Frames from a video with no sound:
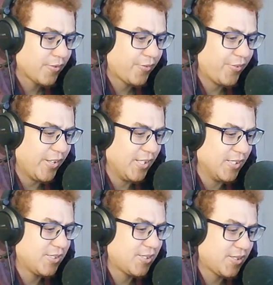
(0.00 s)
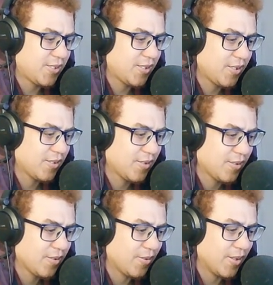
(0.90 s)
Beast.
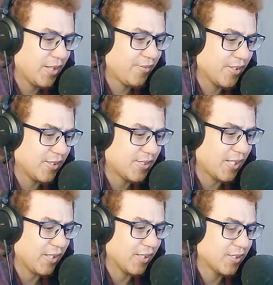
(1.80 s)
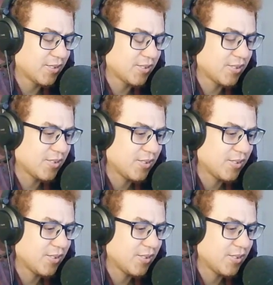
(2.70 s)
Whatever it takes.